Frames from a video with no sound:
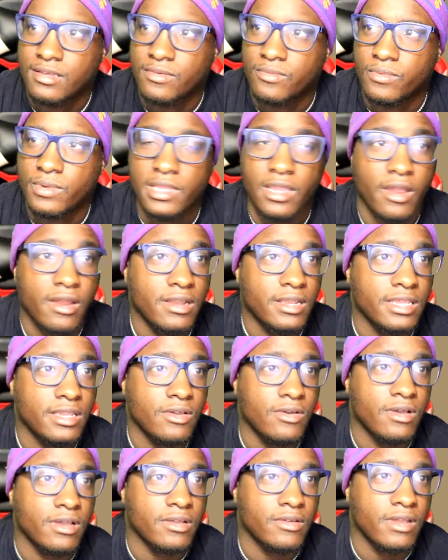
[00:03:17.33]
We already
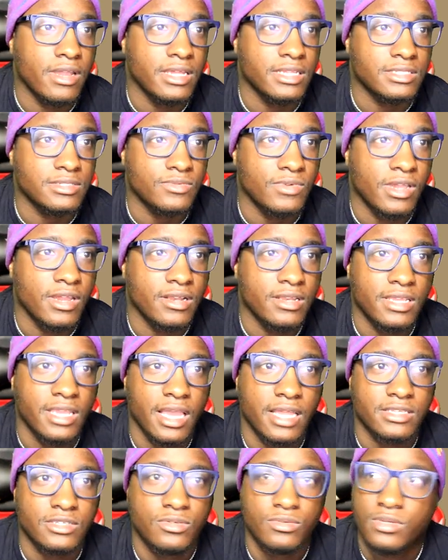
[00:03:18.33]
going crazy. We already
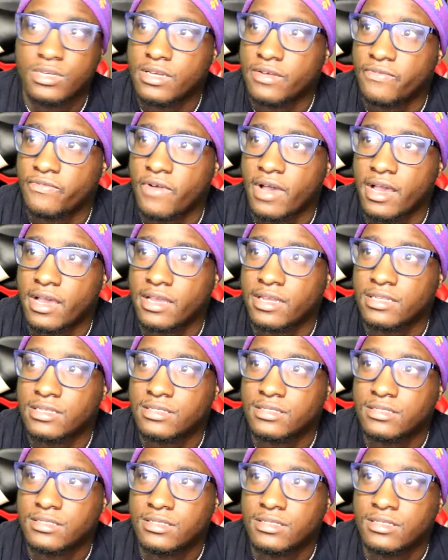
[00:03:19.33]
got 2 good
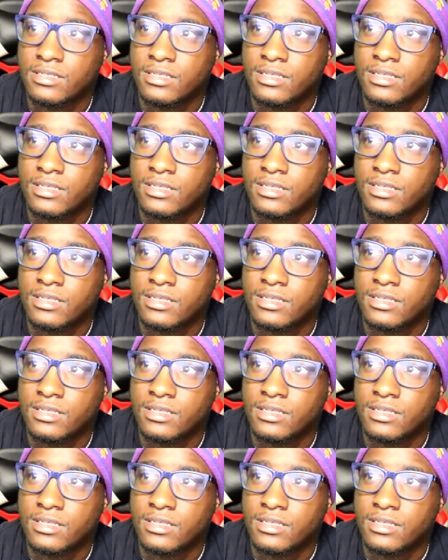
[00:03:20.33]
finds.